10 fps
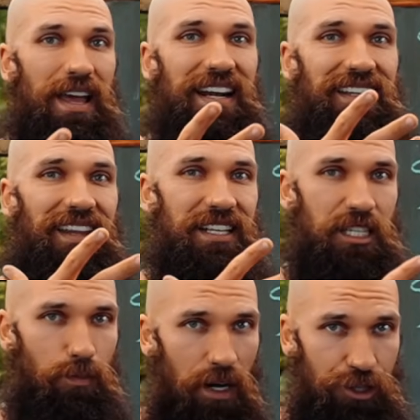acting like
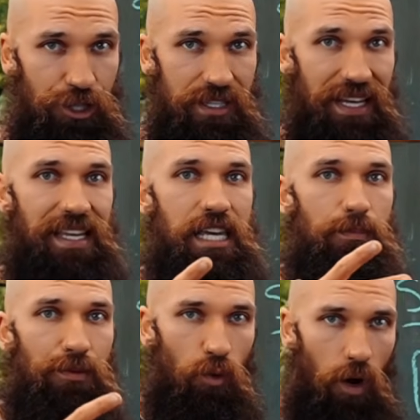sponges that
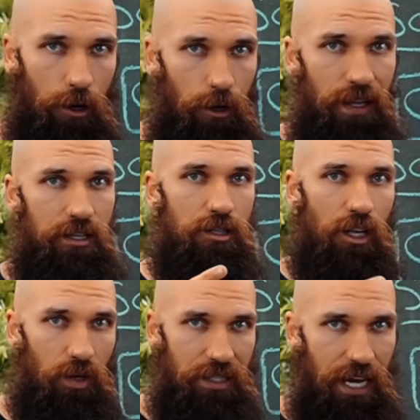keep the water, that
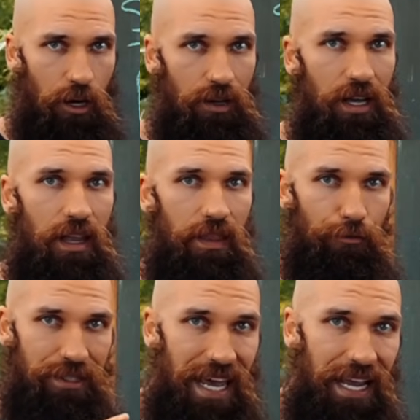slow it down, that
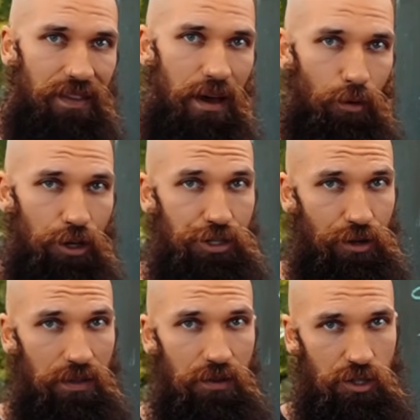retain that moisture
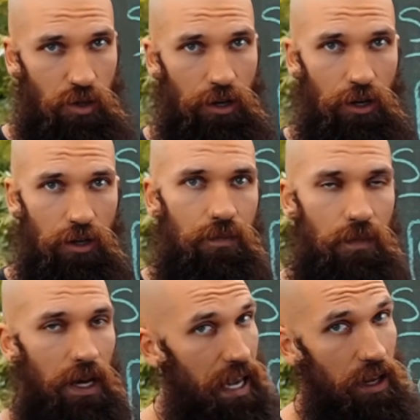in the soil.
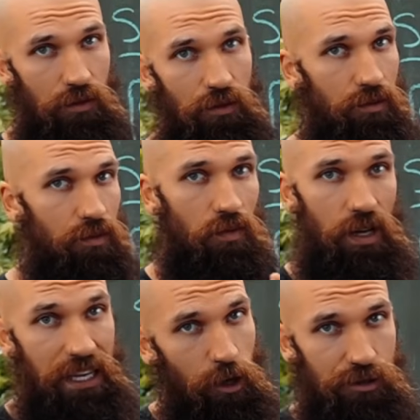Again,
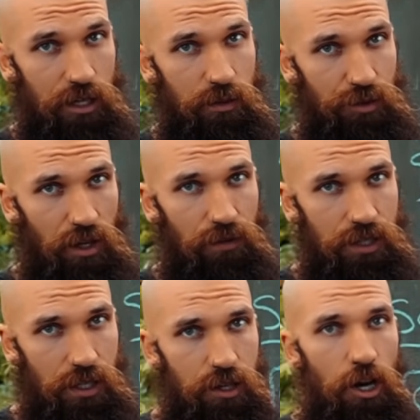ecosystem
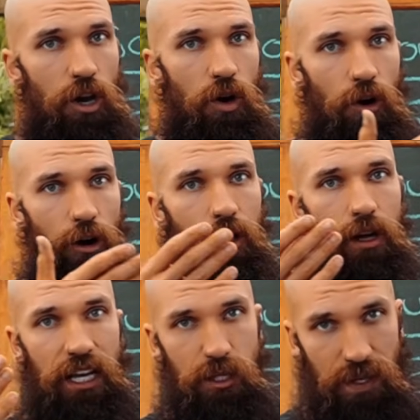services or
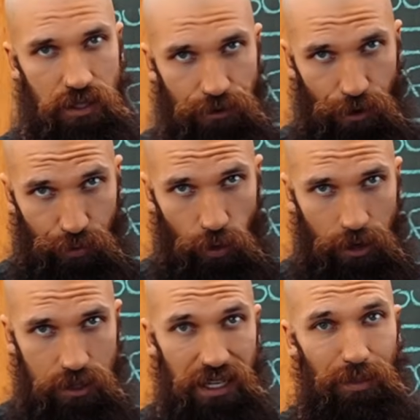expensive
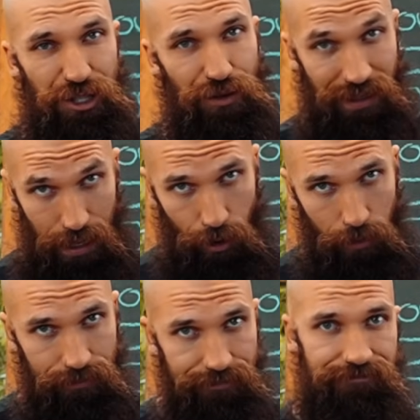earthworks and a bunch of
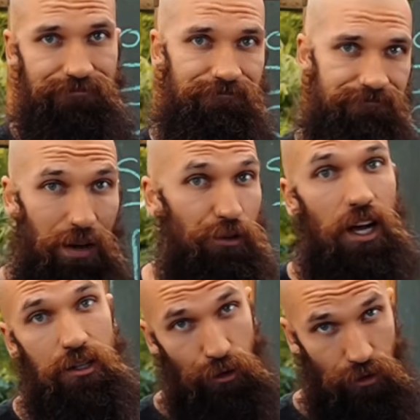labor. We have a
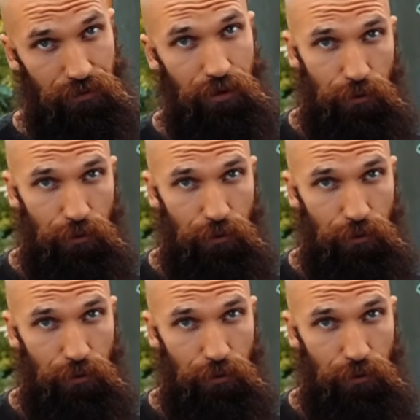lot to learn from the